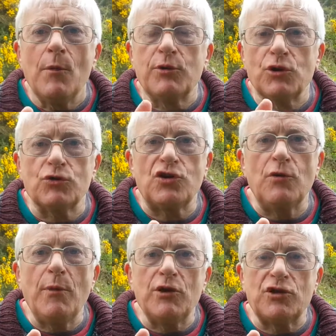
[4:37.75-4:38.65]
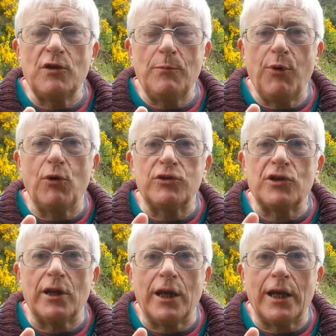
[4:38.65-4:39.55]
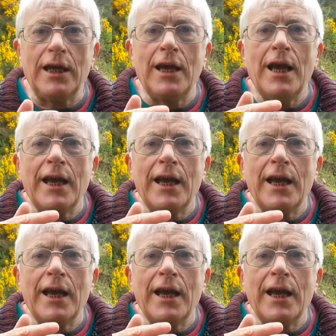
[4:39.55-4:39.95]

but also, most importantly,